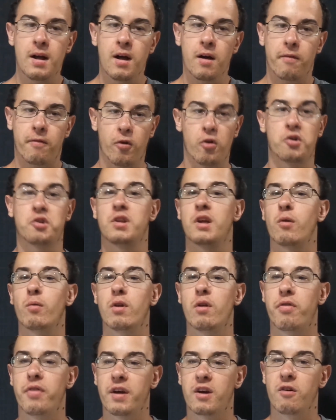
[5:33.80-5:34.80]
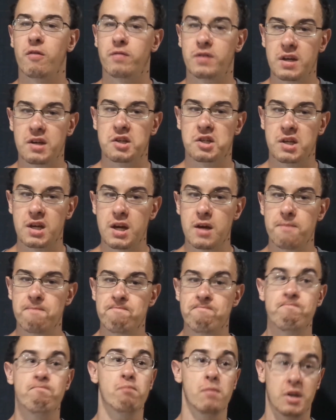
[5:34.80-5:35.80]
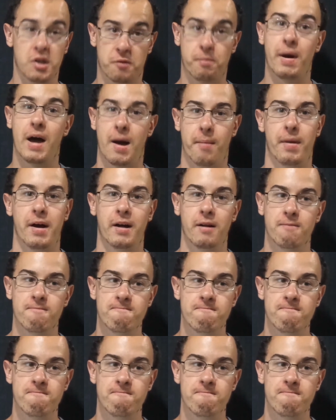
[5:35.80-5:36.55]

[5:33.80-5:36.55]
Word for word: First thing when you think of DC is Batman.